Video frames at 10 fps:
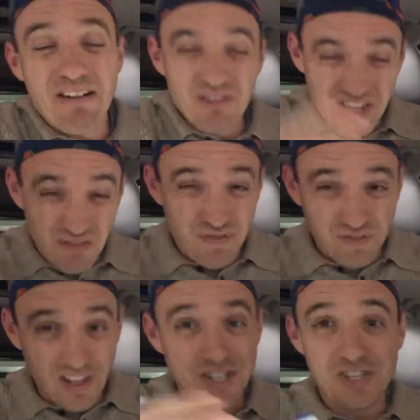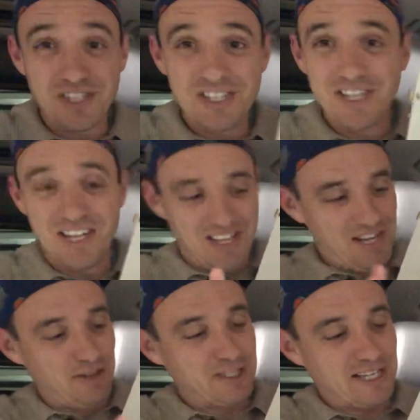Everything flushes. This
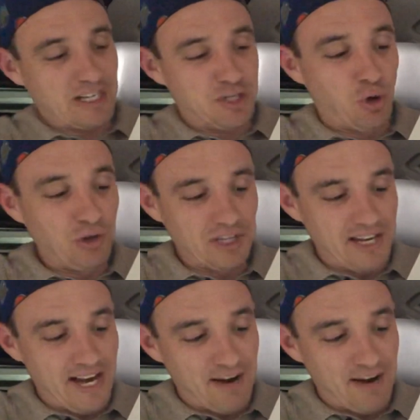is like a toilet.